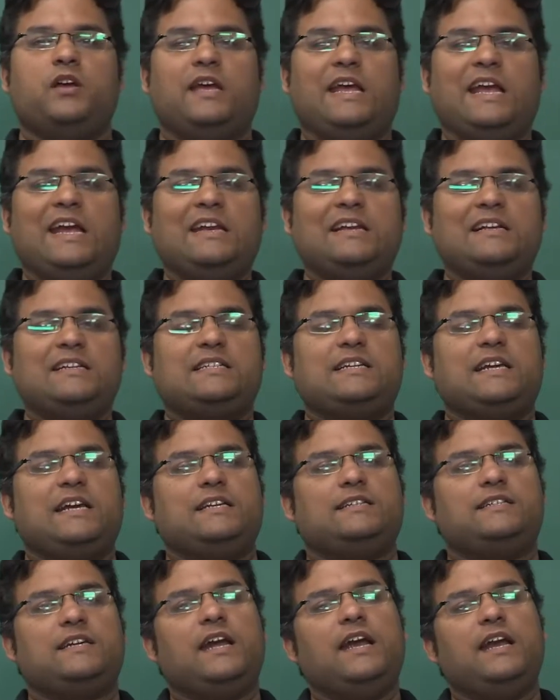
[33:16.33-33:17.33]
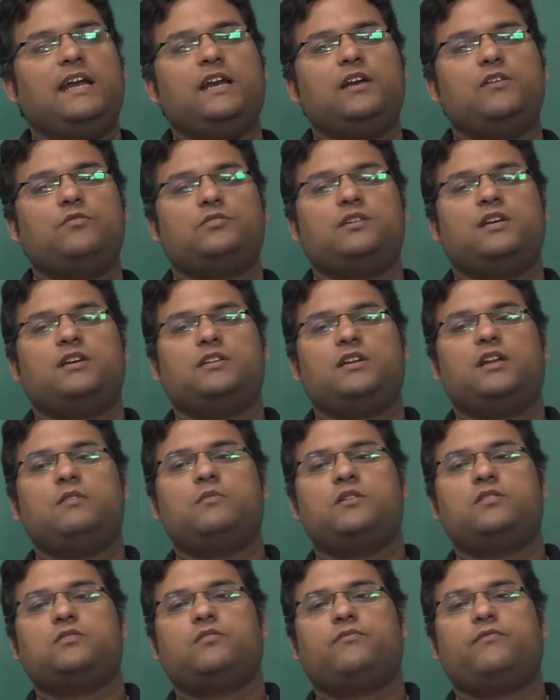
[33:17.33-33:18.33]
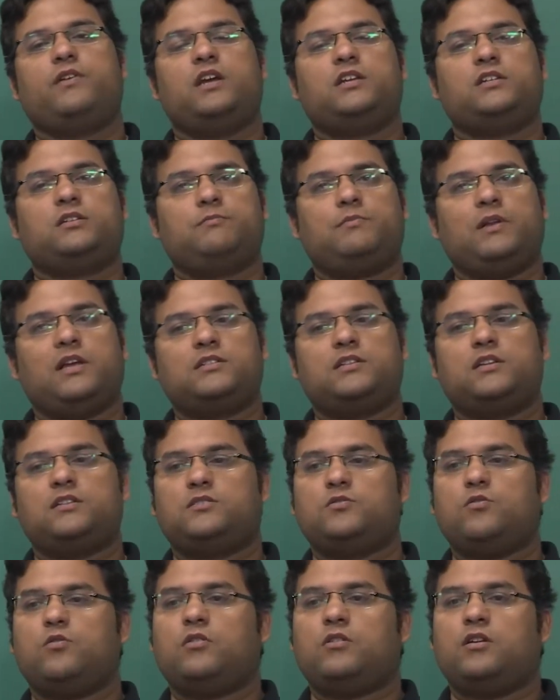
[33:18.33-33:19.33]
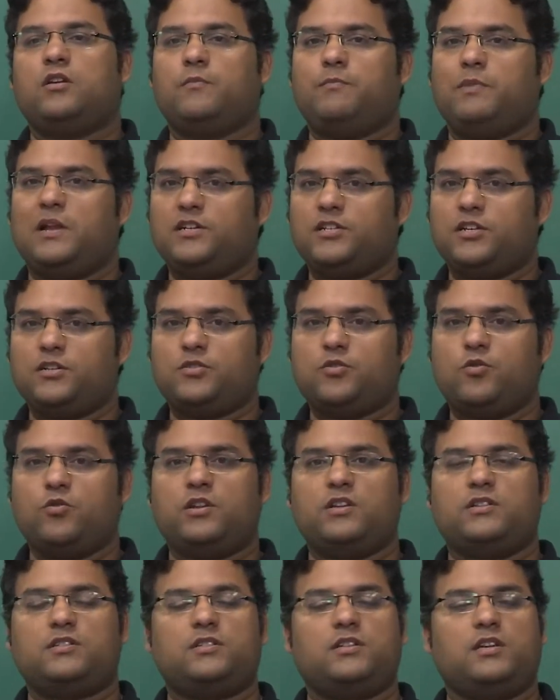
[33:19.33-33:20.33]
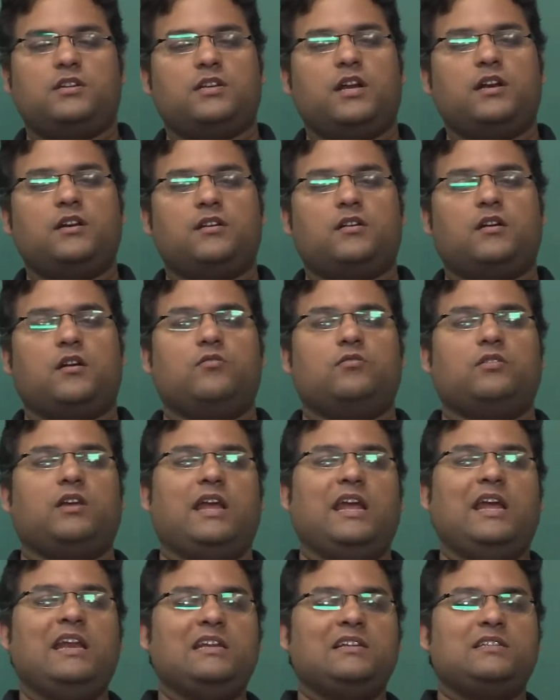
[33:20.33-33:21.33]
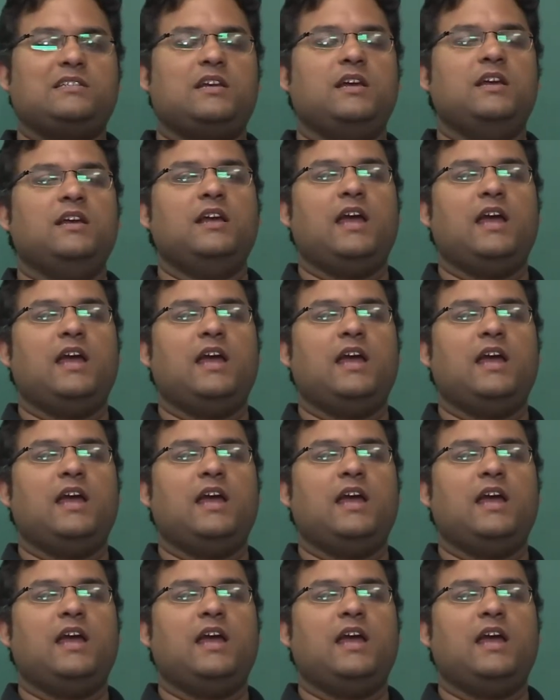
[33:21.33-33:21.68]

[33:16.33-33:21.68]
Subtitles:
Anal stage, 18 to 16 months of age, pleasure zone is centered around the anus,